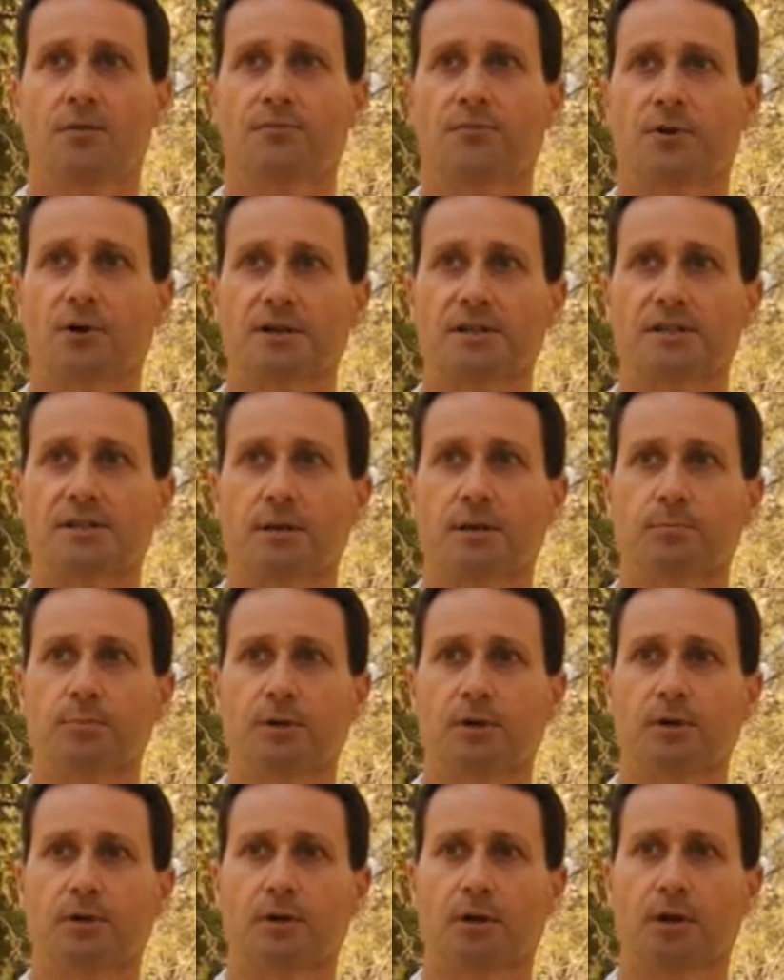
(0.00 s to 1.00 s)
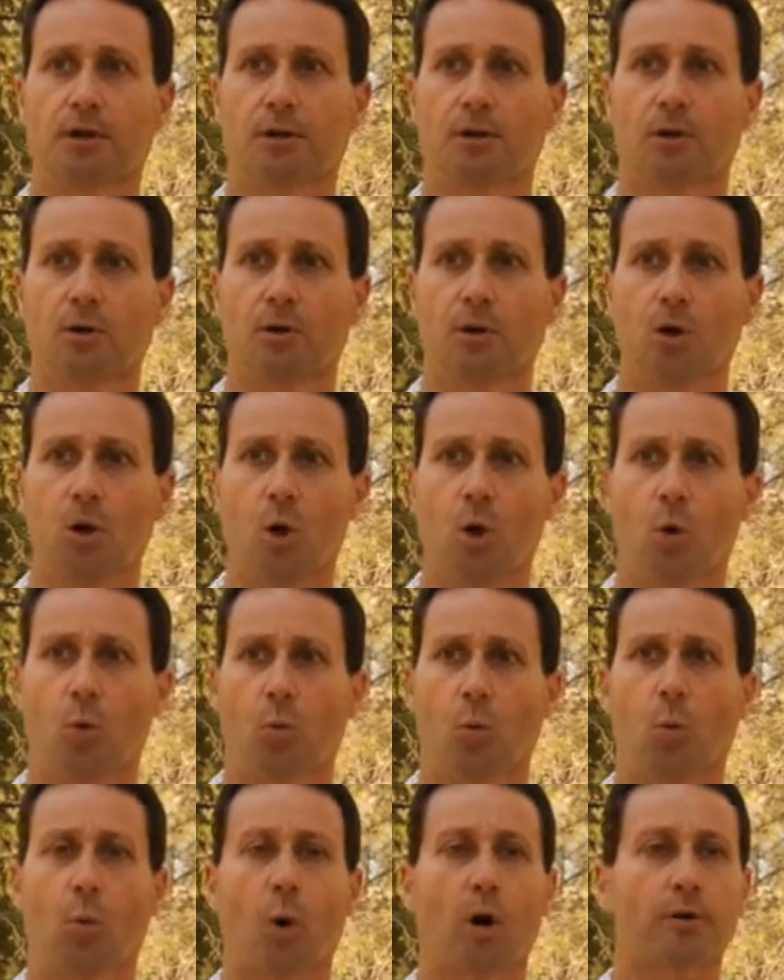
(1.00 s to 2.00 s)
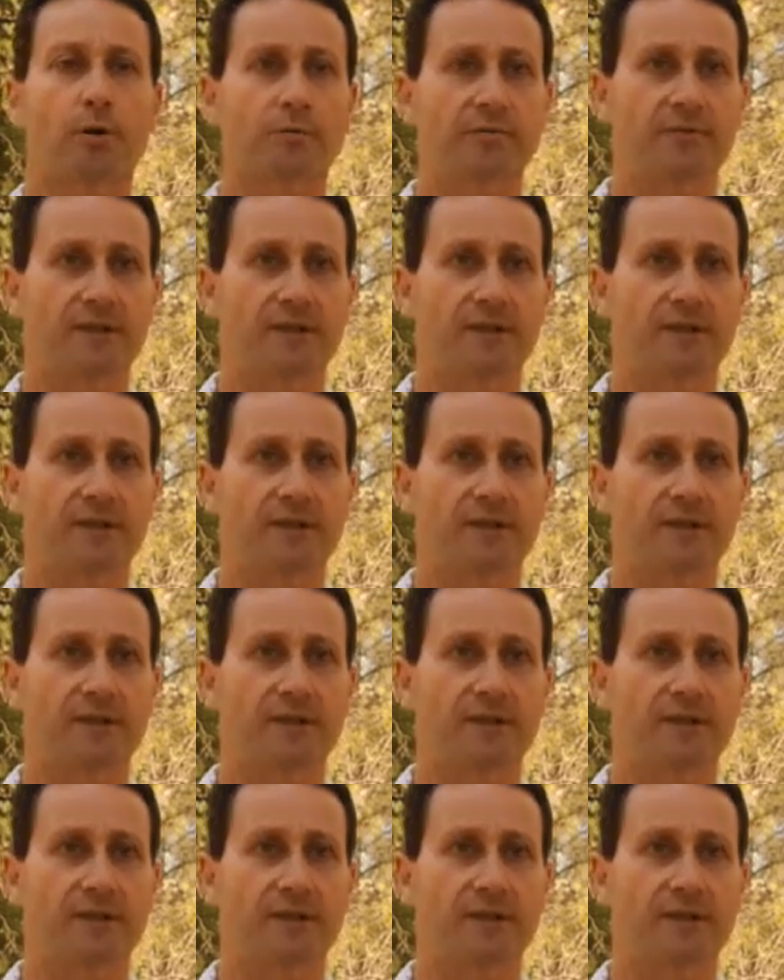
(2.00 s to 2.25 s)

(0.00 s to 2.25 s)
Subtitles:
For example, one